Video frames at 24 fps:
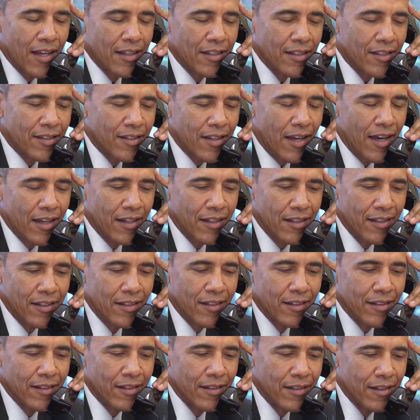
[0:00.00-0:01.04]
I decided
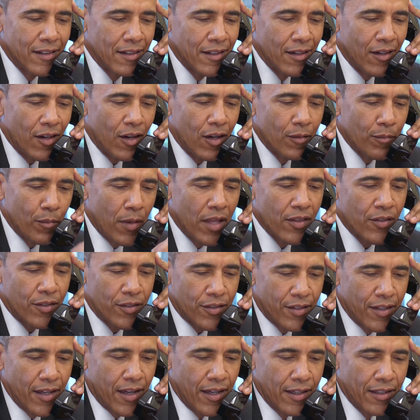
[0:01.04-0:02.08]
on
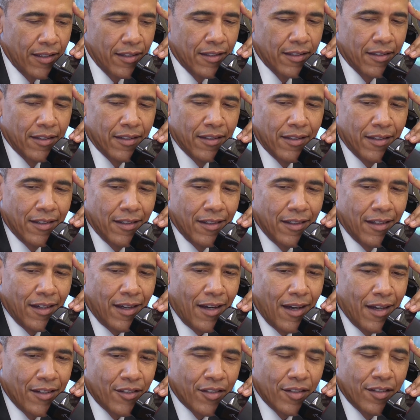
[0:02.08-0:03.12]
Mother's Day
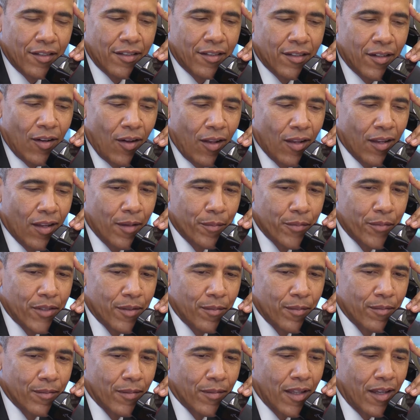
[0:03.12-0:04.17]
I should call up
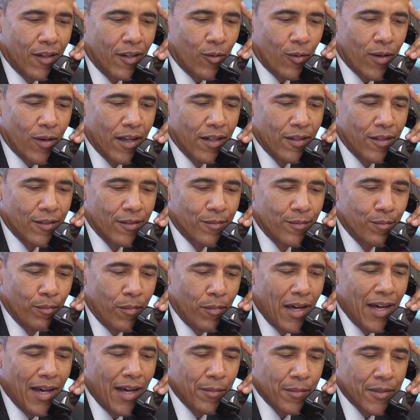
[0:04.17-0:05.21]
some letter writers'
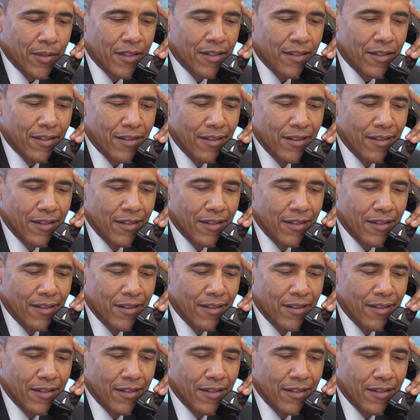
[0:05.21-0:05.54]
moms